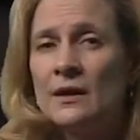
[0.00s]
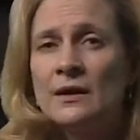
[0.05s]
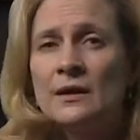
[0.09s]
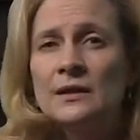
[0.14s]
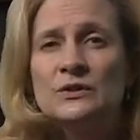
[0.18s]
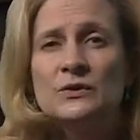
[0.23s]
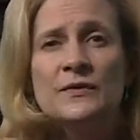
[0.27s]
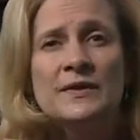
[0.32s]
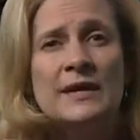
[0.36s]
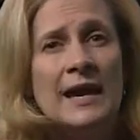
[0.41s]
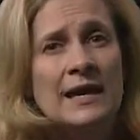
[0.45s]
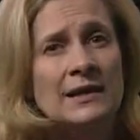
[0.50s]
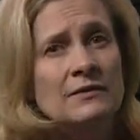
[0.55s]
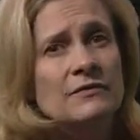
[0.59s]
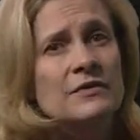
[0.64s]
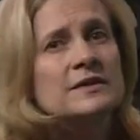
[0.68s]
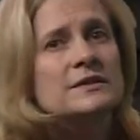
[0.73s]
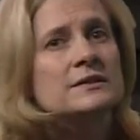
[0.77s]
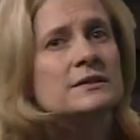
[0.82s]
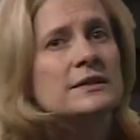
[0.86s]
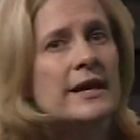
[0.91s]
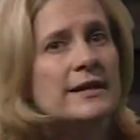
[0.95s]
So at the end of
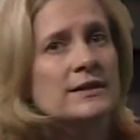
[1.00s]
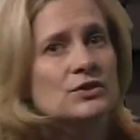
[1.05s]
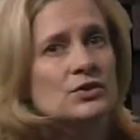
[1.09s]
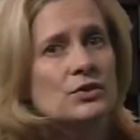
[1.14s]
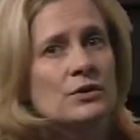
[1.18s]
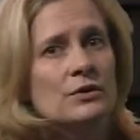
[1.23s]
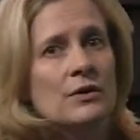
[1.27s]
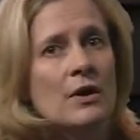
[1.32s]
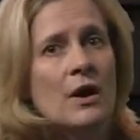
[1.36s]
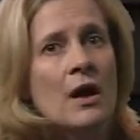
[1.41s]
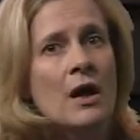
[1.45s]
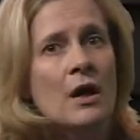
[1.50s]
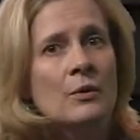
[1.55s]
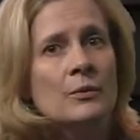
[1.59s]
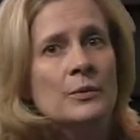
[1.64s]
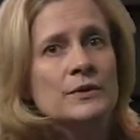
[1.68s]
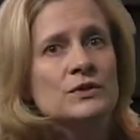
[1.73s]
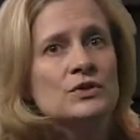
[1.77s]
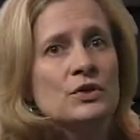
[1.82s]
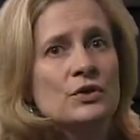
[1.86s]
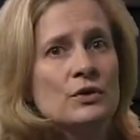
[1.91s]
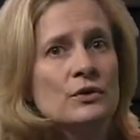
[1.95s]
this lecture, I'll
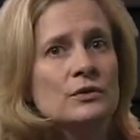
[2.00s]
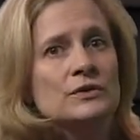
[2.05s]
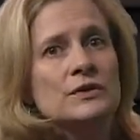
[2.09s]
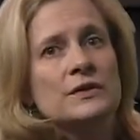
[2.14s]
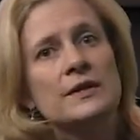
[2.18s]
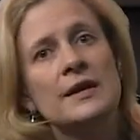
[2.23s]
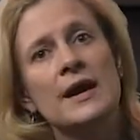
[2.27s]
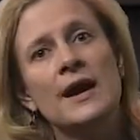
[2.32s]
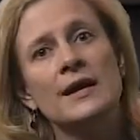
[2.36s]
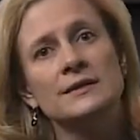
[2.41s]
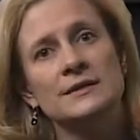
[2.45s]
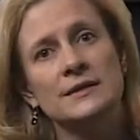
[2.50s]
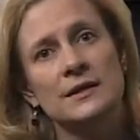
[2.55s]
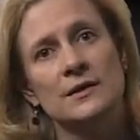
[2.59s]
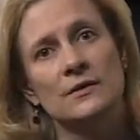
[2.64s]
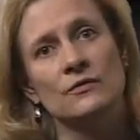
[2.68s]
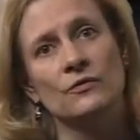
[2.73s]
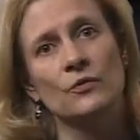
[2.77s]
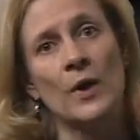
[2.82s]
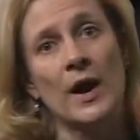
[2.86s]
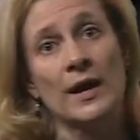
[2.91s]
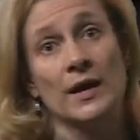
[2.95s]
return to the idea
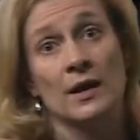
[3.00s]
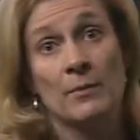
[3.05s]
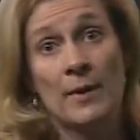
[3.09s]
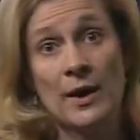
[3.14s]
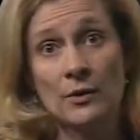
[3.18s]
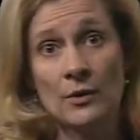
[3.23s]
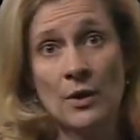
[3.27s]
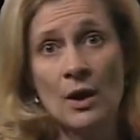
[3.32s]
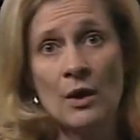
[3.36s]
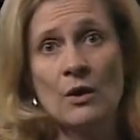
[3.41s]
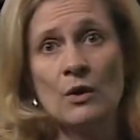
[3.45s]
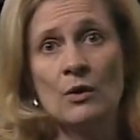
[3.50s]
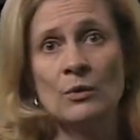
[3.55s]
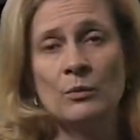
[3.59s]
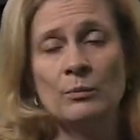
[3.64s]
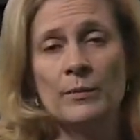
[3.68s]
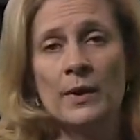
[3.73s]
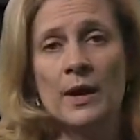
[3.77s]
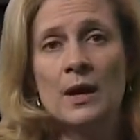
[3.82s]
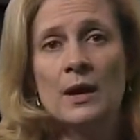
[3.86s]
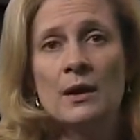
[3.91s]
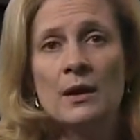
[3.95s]
of writing about
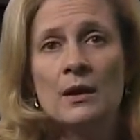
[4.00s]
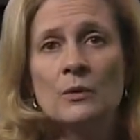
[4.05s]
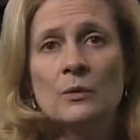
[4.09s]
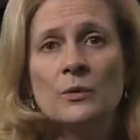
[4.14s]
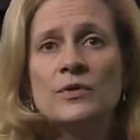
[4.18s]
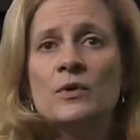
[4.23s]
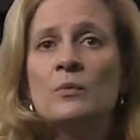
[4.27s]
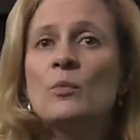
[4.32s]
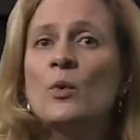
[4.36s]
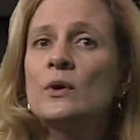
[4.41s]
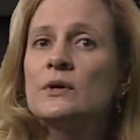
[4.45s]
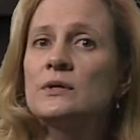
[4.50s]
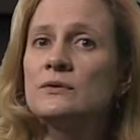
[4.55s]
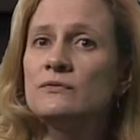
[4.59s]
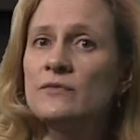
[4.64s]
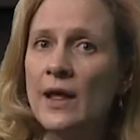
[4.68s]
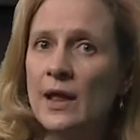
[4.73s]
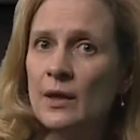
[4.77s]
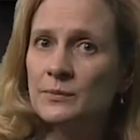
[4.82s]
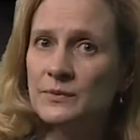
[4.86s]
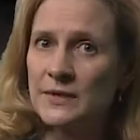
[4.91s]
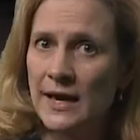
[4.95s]
home with a more
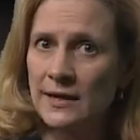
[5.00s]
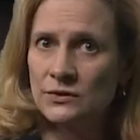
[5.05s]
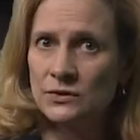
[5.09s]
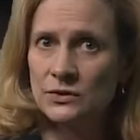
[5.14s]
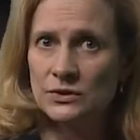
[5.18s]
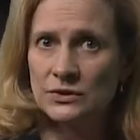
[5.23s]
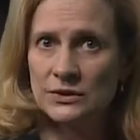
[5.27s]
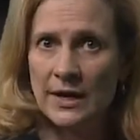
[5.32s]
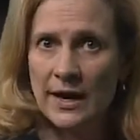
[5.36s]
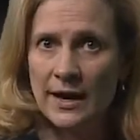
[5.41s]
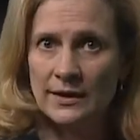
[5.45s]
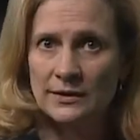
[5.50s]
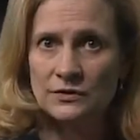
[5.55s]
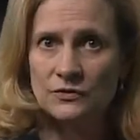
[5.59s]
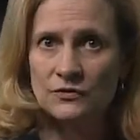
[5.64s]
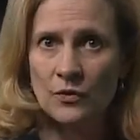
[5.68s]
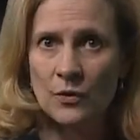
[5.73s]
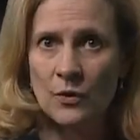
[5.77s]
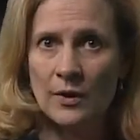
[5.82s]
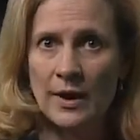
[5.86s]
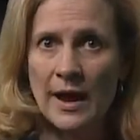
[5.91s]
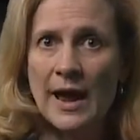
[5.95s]
developed exercise
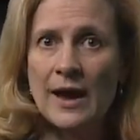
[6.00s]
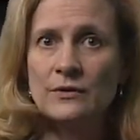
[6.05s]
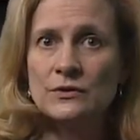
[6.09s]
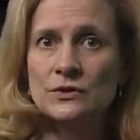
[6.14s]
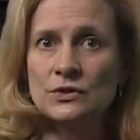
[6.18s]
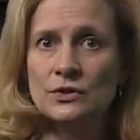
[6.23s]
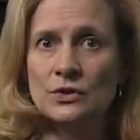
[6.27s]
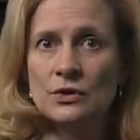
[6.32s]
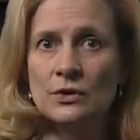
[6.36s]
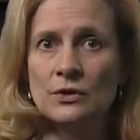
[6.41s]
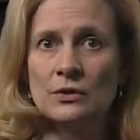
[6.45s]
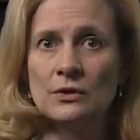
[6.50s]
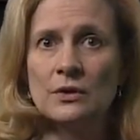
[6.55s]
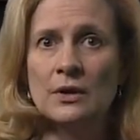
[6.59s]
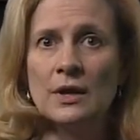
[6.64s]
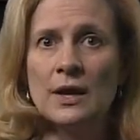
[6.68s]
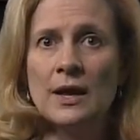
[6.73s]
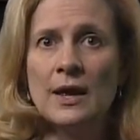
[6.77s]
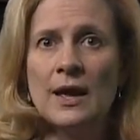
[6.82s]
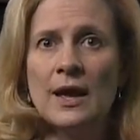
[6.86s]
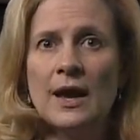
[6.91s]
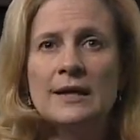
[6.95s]
for how to turn
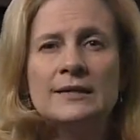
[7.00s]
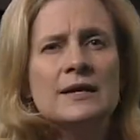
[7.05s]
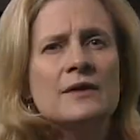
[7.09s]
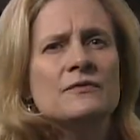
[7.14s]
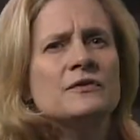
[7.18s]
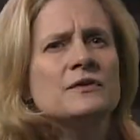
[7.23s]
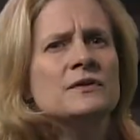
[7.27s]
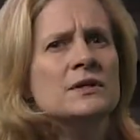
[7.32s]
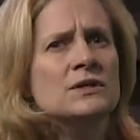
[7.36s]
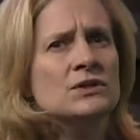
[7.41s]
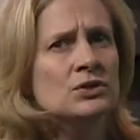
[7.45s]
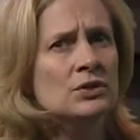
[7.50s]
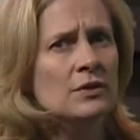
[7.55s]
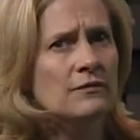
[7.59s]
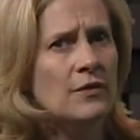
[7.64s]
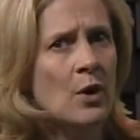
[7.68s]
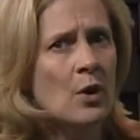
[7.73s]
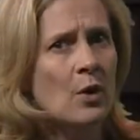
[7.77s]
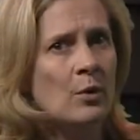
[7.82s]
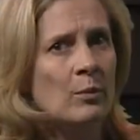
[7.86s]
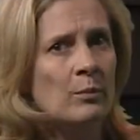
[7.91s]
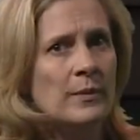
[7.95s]
a definition of
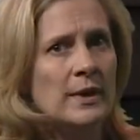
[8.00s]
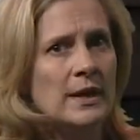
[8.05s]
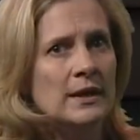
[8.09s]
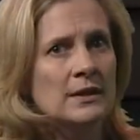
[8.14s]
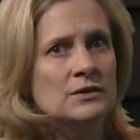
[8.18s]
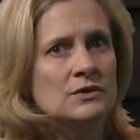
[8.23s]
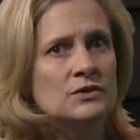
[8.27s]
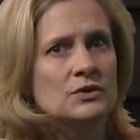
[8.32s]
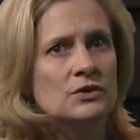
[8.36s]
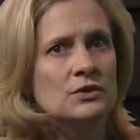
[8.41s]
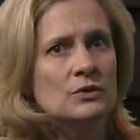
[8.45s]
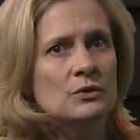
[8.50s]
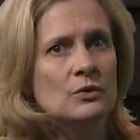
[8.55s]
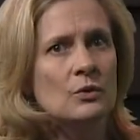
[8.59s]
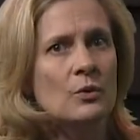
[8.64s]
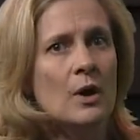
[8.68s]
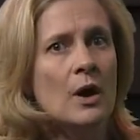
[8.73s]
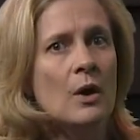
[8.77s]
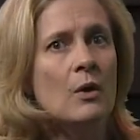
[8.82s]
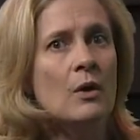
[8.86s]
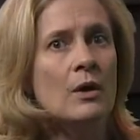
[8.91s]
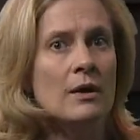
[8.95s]
home into
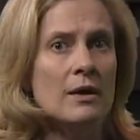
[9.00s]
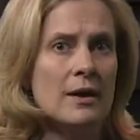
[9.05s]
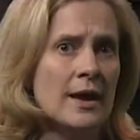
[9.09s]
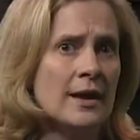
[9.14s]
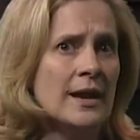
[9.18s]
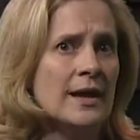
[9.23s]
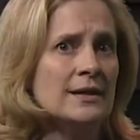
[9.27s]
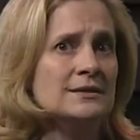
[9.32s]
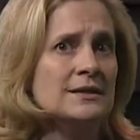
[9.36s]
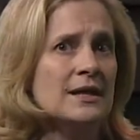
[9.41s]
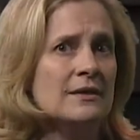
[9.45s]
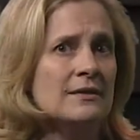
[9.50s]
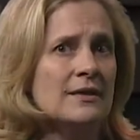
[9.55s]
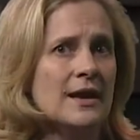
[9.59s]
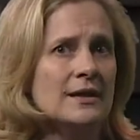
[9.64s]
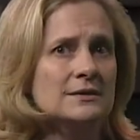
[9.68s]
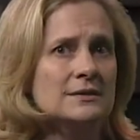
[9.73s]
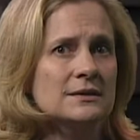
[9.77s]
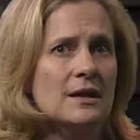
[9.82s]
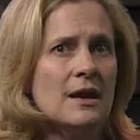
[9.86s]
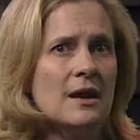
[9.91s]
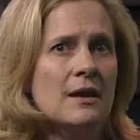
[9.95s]
an essay
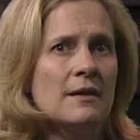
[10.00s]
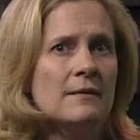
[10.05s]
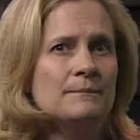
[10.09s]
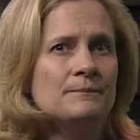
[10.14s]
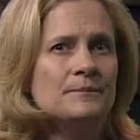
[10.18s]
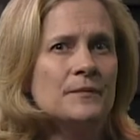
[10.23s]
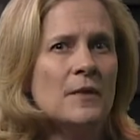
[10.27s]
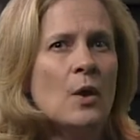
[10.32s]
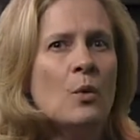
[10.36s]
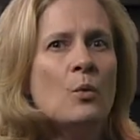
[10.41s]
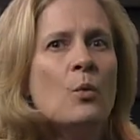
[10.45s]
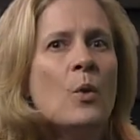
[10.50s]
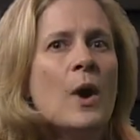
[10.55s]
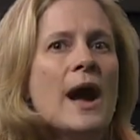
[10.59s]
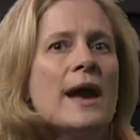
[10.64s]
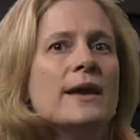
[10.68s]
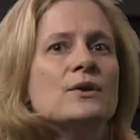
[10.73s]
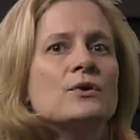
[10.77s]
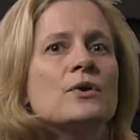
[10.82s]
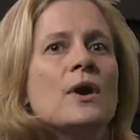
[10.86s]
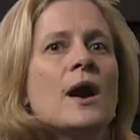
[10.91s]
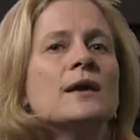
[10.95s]
that's a
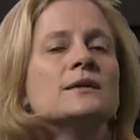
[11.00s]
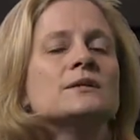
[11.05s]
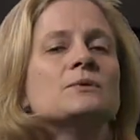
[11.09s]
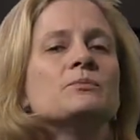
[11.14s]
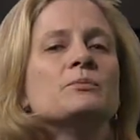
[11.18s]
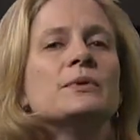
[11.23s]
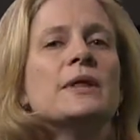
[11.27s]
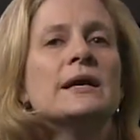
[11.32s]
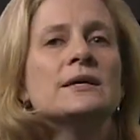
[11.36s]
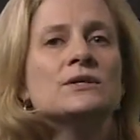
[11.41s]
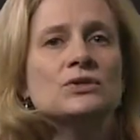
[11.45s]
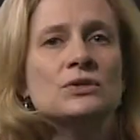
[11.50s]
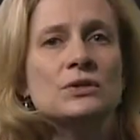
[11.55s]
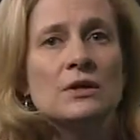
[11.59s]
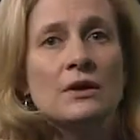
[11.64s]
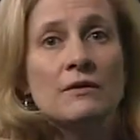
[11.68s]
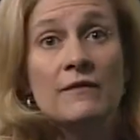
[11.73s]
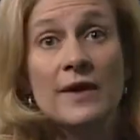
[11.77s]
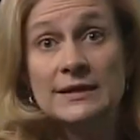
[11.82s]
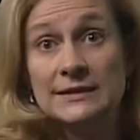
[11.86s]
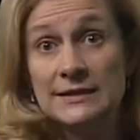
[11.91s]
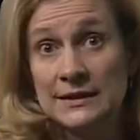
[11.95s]
wider contemplation
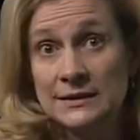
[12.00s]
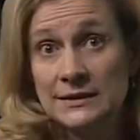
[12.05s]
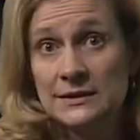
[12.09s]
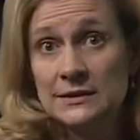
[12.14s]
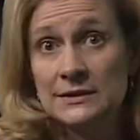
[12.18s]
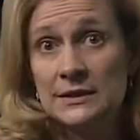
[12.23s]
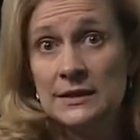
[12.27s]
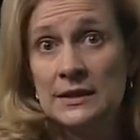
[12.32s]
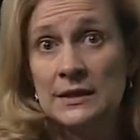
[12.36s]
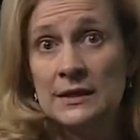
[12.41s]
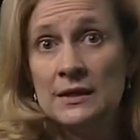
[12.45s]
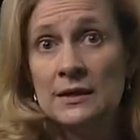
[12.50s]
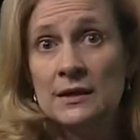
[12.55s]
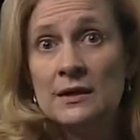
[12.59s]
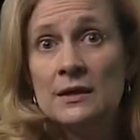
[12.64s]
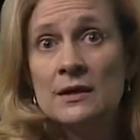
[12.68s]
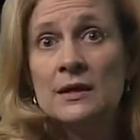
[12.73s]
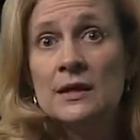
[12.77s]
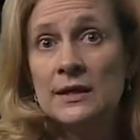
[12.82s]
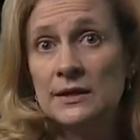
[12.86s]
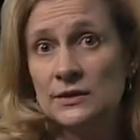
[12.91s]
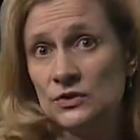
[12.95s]
of identity,
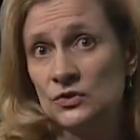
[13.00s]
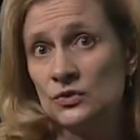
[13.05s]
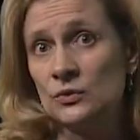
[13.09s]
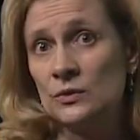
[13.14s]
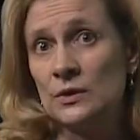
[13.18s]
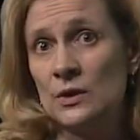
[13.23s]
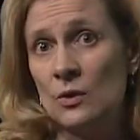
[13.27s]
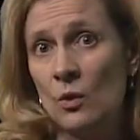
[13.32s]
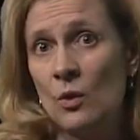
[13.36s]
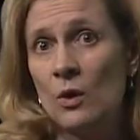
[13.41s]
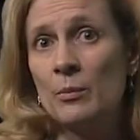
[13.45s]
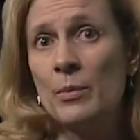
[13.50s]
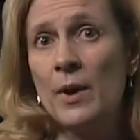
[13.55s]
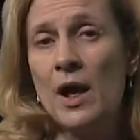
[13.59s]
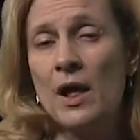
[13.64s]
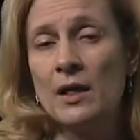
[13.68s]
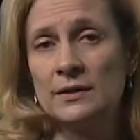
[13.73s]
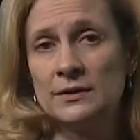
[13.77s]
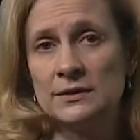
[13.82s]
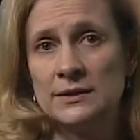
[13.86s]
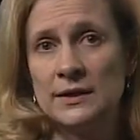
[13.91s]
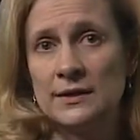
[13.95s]
history, or
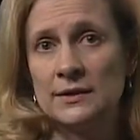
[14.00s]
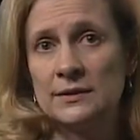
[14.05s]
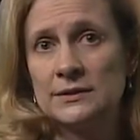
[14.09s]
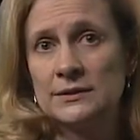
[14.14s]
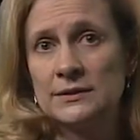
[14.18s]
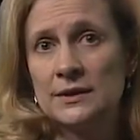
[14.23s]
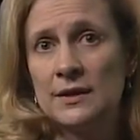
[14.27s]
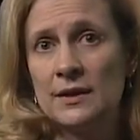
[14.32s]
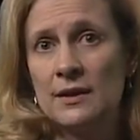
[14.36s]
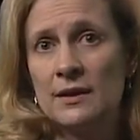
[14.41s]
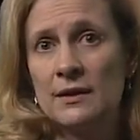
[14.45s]
politics.